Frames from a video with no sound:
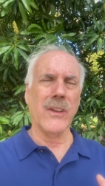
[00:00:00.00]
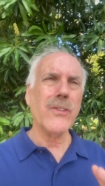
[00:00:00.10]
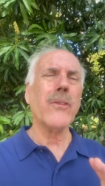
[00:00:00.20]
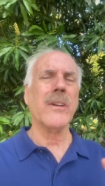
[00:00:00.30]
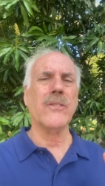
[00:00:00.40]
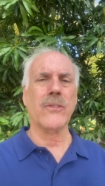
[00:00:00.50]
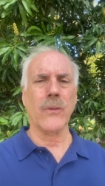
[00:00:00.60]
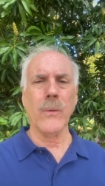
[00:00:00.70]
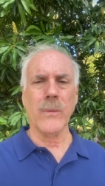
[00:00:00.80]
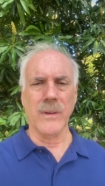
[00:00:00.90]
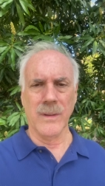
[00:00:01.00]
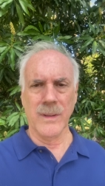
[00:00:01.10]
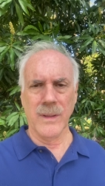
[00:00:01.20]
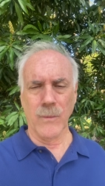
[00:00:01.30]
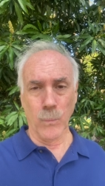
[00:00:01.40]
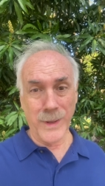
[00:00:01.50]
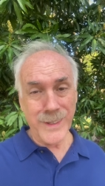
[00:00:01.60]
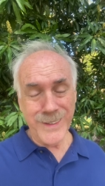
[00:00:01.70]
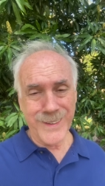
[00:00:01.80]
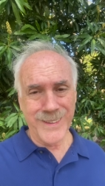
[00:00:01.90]
Is there concern,
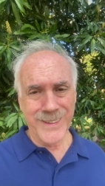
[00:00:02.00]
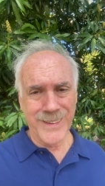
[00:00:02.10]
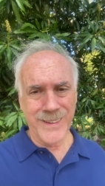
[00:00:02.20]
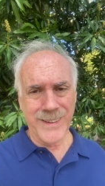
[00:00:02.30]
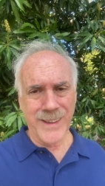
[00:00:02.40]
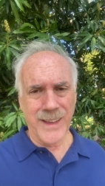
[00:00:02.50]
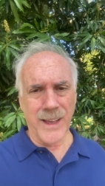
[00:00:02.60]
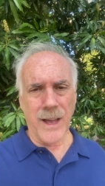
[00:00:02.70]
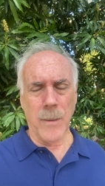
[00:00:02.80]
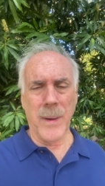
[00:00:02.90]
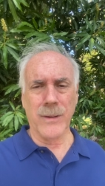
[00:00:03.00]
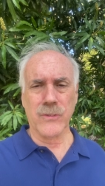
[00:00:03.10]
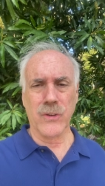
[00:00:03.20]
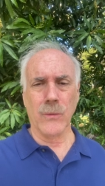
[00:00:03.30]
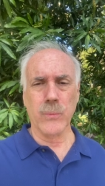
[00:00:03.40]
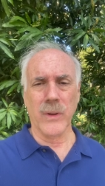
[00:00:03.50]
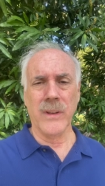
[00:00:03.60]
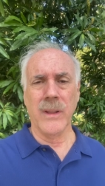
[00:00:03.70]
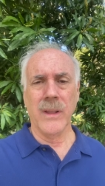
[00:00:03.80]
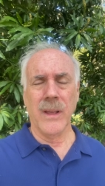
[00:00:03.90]
really, about
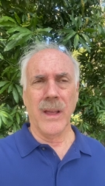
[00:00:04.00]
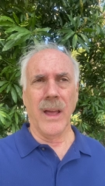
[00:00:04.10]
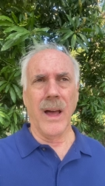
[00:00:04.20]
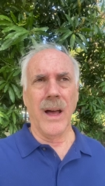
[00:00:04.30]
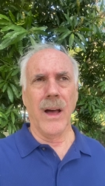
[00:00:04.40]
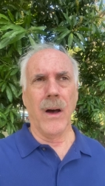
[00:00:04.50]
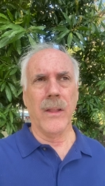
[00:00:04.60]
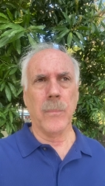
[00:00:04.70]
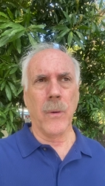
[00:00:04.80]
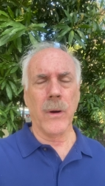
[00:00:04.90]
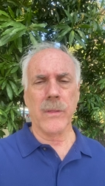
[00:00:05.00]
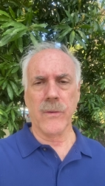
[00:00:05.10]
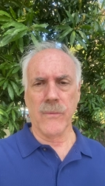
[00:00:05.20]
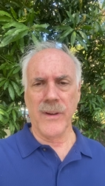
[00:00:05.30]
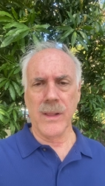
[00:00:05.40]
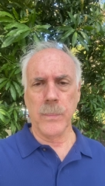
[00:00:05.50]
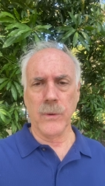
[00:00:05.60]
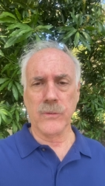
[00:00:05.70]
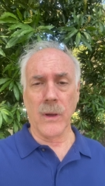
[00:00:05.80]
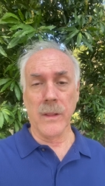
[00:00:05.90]
children on the part of the
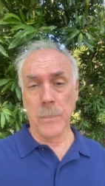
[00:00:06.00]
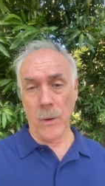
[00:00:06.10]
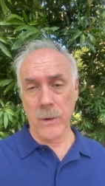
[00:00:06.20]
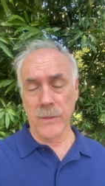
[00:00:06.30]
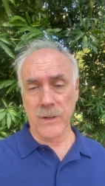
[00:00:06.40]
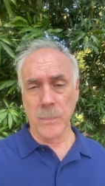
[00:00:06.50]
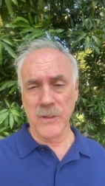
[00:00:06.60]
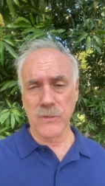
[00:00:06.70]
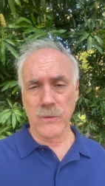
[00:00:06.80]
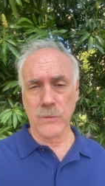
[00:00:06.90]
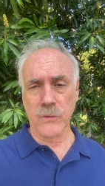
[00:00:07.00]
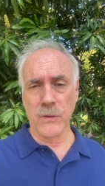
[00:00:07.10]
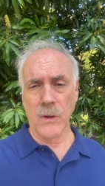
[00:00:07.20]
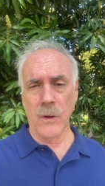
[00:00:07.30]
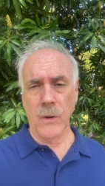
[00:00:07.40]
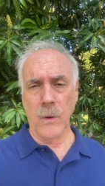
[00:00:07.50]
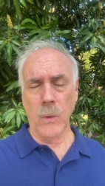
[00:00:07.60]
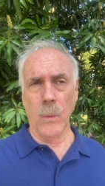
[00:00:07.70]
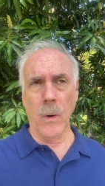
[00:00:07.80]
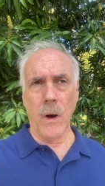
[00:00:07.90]
developers, on the part of the commissioners
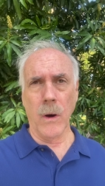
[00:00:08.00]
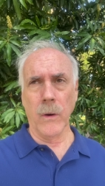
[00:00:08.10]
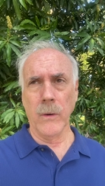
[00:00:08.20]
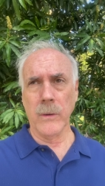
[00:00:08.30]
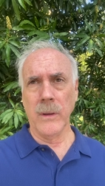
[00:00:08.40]
who are